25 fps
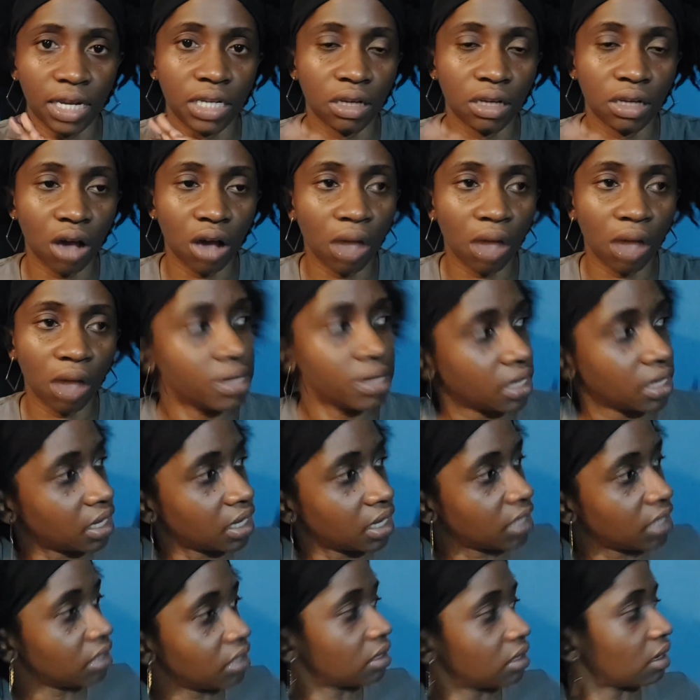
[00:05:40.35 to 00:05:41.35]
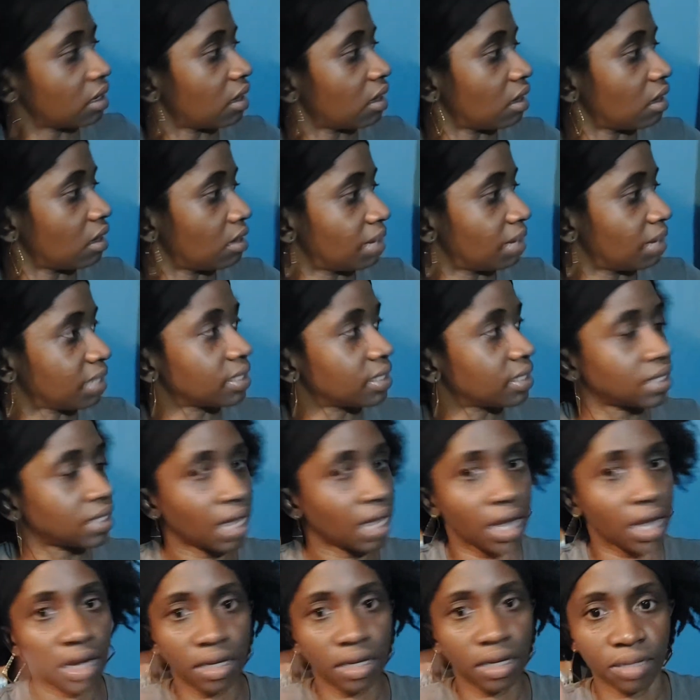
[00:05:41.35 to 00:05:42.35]
it comes in
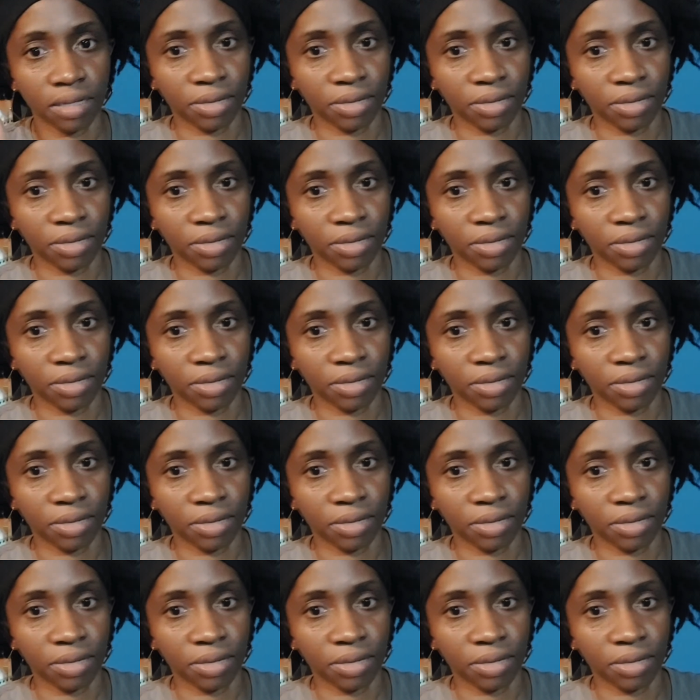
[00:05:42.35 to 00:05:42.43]
aside.